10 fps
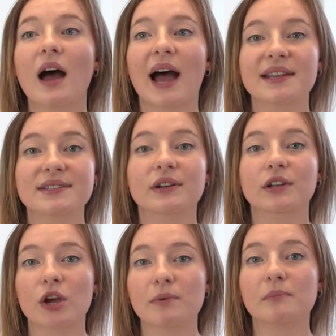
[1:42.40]
As the
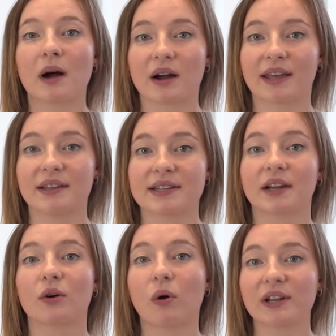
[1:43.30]
global market
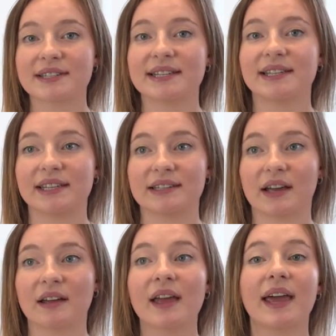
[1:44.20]
and quality
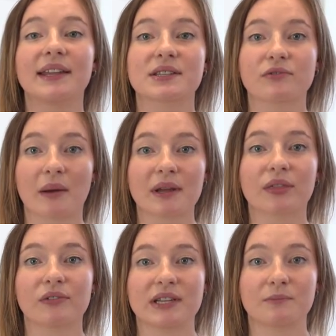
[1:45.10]
leader in ceramic
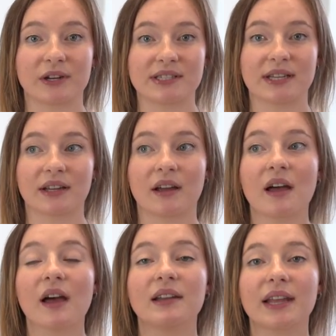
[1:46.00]
3D printing,
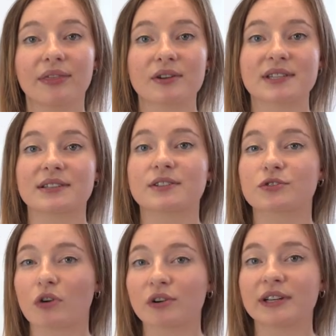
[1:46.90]
Lithoz is
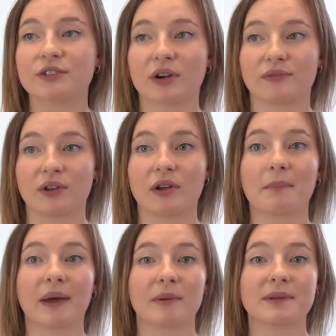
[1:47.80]
strongly driven
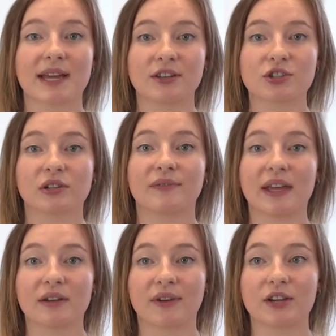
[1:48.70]
by the potential of
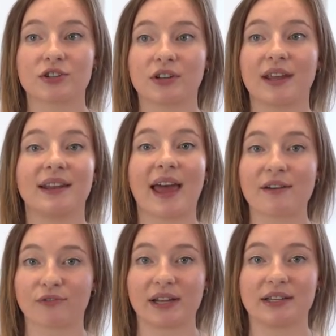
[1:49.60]
innovation in
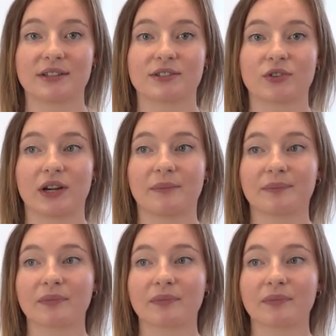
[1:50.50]
every industry.